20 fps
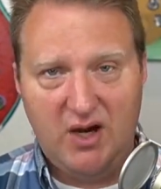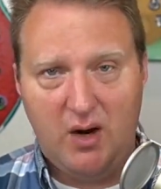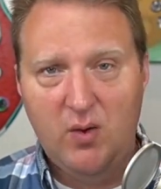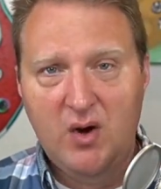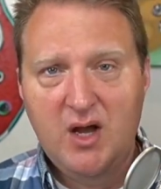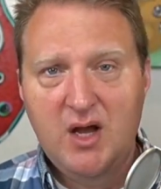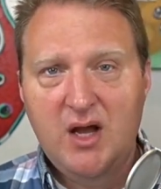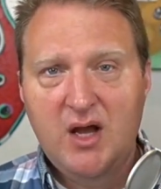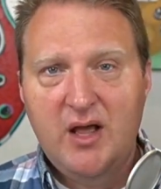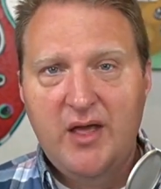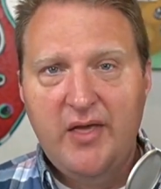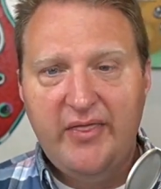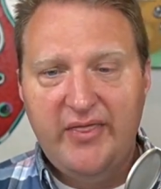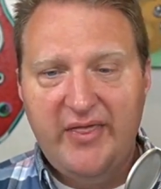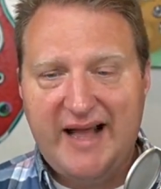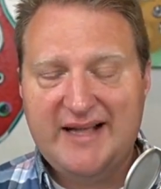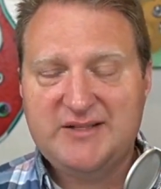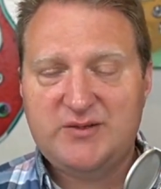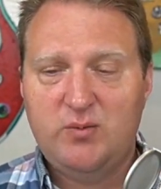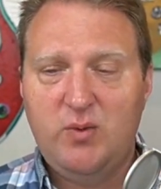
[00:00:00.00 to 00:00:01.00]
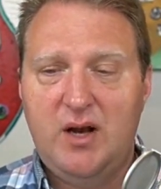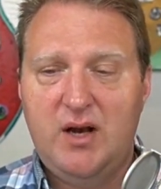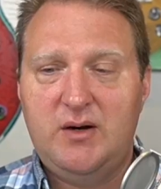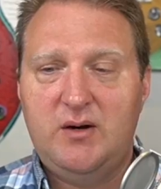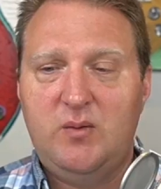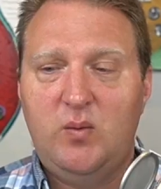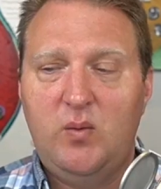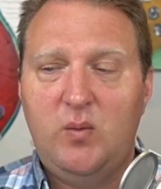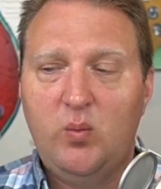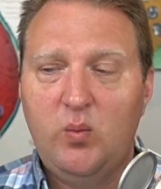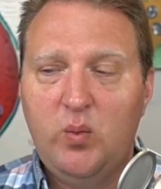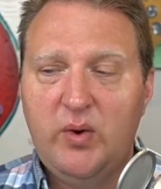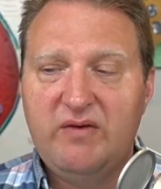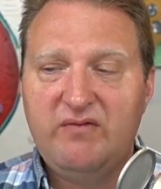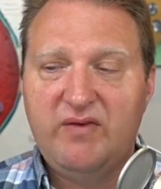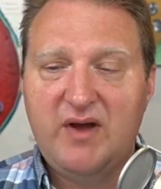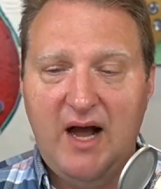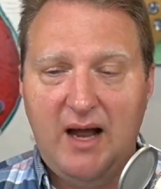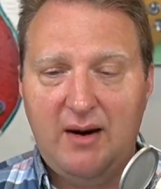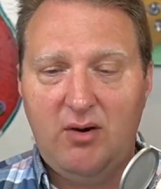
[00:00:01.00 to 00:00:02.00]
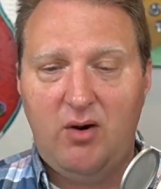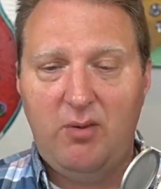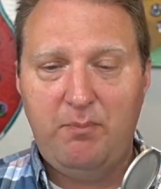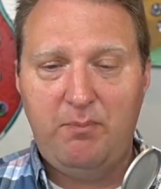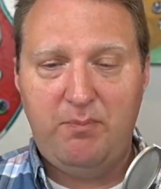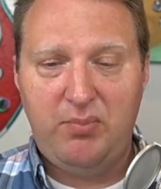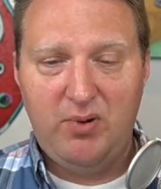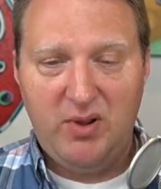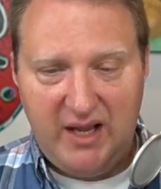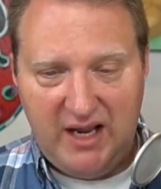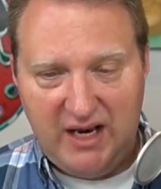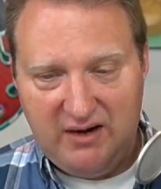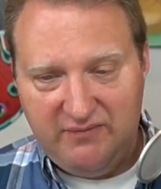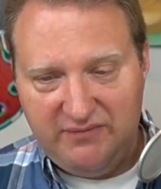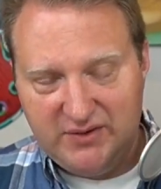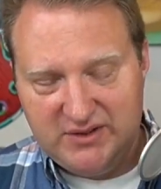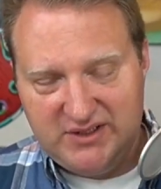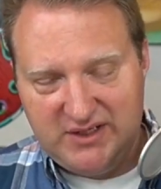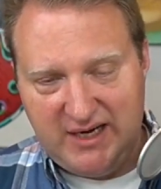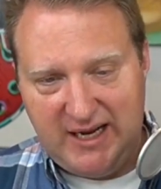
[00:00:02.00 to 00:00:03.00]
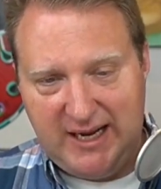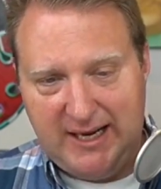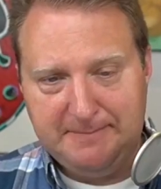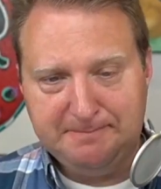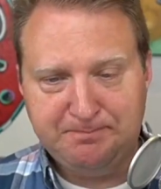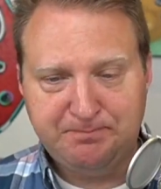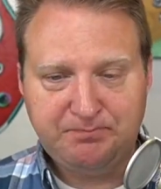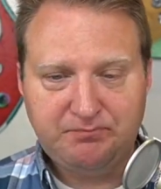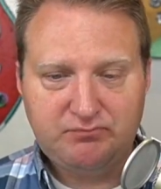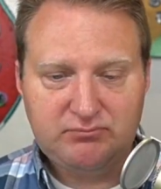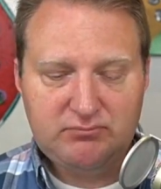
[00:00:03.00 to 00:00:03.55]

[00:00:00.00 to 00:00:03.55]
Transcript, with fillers: So that's what we've got planned for today.